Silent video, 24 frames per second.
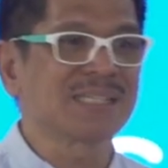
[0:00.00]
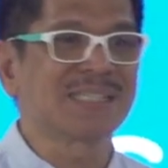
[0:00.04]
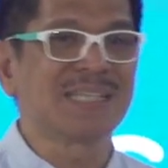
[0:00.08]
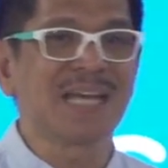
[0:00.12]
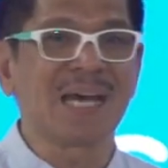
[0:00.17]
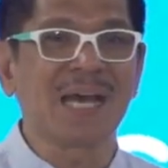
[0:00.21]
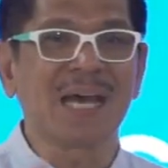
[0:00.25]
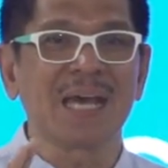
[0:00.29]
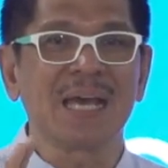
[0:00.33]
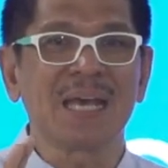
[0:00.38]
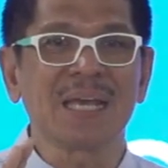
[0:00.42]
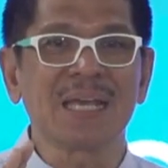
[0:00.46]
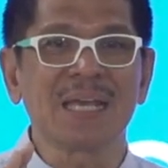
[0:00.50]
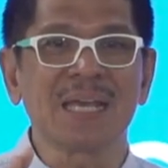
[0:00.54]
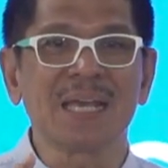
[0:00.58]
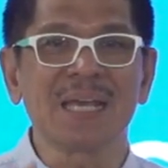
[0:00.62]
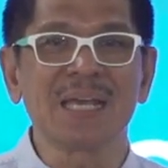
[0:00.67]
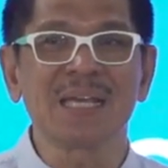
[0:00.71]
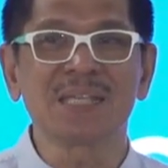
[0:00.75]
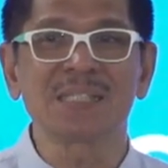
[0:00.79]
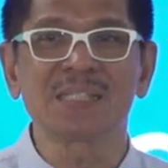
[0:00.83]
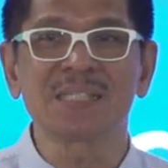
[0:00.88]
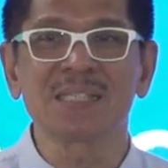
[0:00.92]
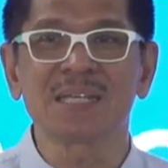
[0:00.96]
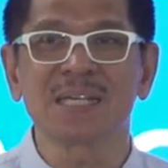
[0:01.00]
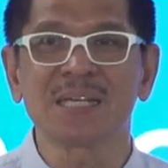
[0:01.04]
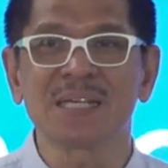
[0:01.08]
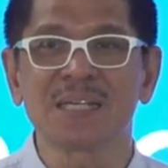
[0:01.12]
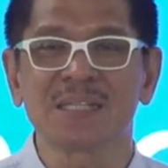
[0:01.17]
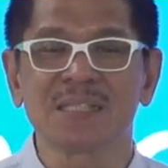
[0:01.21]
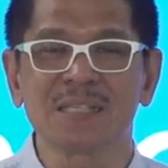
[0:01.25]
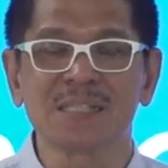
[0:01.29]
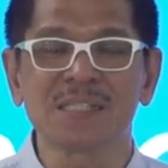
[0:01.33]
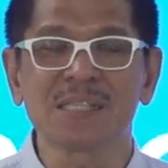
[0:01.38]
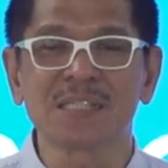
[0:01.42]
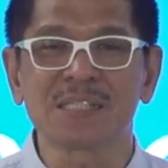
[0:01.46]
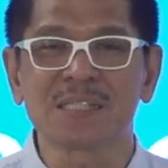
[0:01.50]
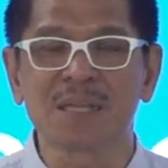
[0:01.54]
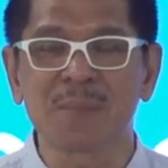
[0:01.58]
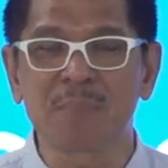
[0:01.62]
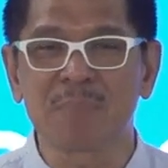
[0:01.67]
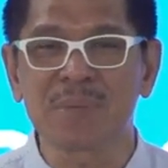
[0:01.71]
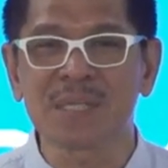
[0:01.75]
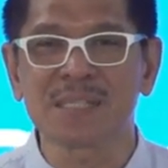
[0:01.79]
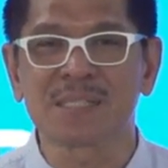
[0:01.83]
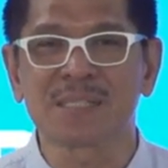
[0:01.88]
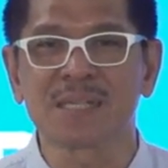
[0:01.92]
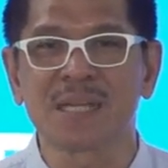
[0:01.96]
the easier, it is the
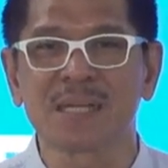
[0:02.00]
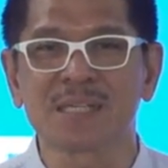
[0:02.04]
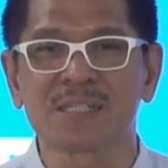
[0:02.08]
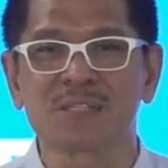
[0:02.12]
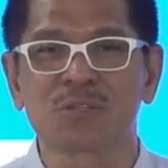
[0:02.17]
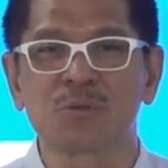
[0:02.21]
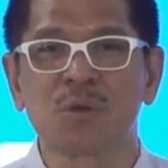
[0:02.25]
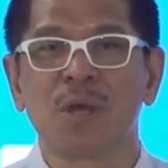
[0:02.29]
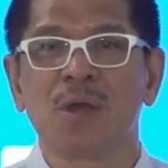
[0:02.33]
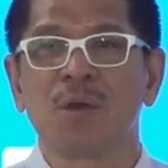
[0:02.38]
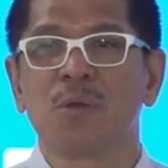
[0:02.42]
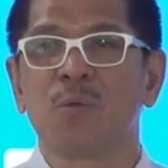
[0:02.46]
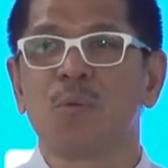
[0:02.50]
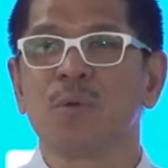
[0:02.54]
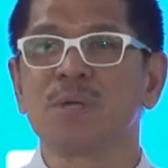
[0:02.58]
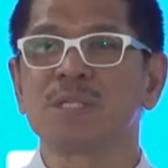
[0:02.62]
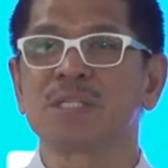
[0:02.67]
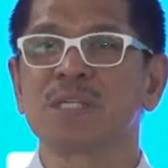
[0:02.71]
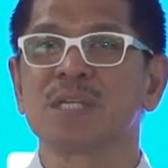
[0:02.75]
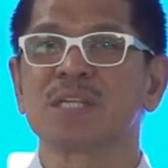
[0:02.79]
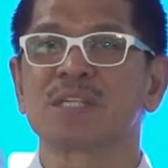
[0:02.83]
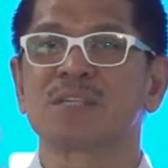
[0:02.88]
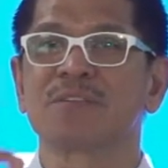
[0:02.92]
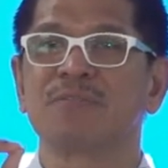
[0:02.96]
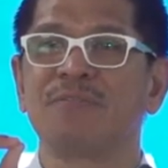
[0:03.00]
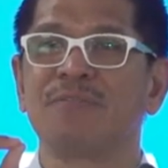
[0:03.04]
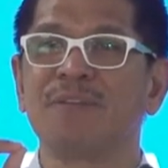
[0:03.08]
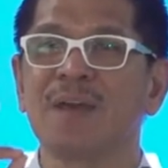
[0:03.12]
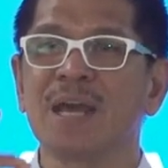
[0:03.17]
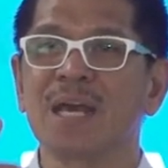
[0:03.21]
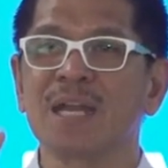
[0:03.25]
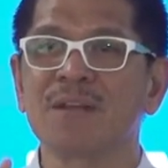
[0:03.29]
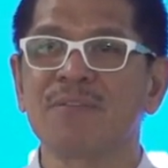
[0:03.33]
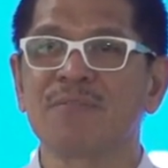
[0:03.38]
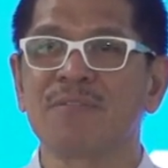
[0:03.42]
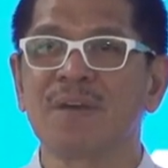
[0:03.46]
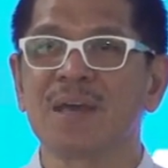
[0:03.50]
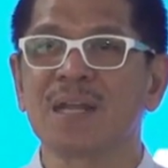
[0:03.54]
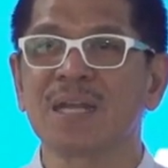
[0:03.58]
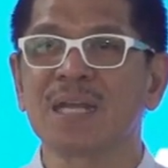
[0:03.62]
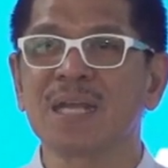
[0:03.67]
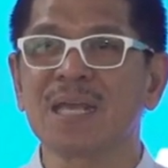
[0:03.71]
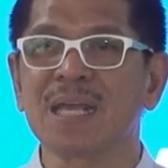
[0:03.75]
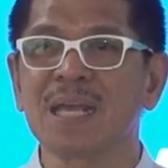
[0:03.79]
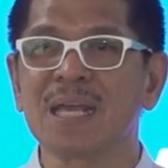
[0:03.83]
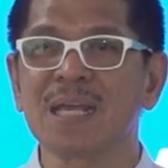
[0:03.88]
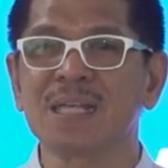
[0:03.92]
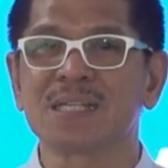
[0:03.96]
business which is very,
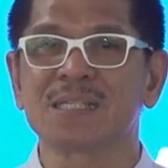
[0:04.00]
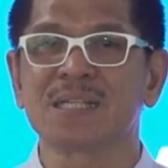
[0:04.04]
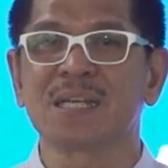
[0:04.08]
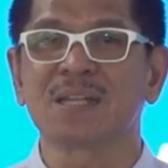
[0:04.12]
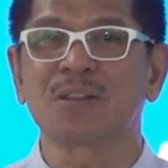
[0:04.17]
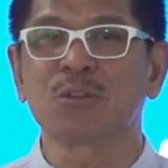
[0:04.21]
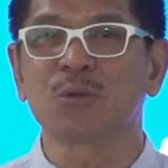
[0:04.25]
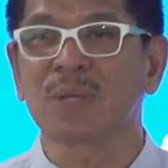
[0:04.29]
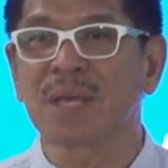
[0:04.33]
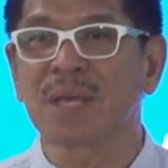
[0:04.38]
very easy to